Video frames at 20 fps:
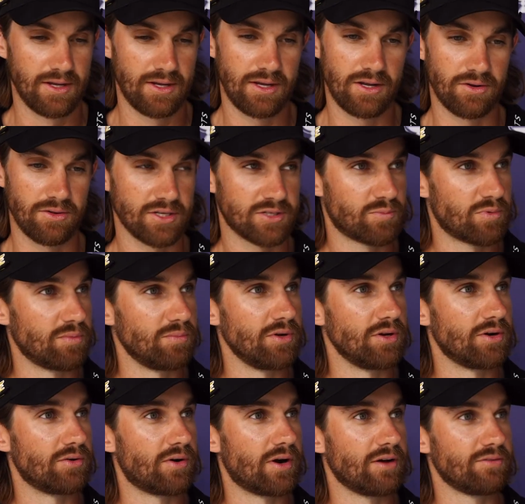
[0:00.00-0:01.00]
you know, this
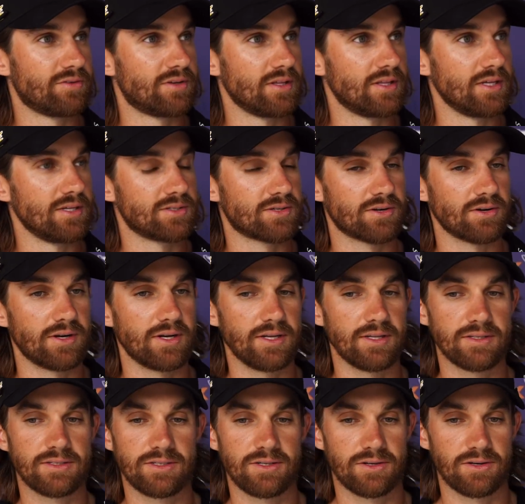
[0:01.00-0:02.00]
Bermuda rough to these greens.